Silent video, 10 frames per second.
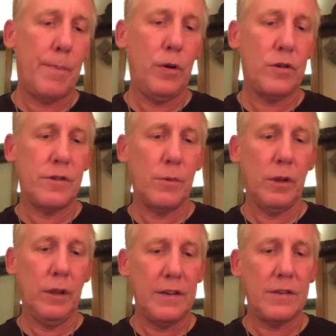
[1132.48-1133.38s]
so I
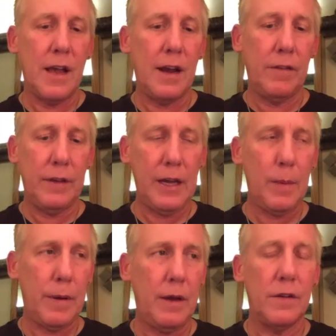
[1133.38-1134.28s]
pushed the release date
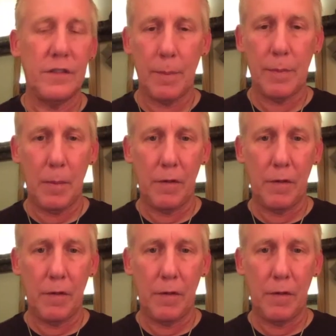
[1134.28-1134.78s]
of the EP to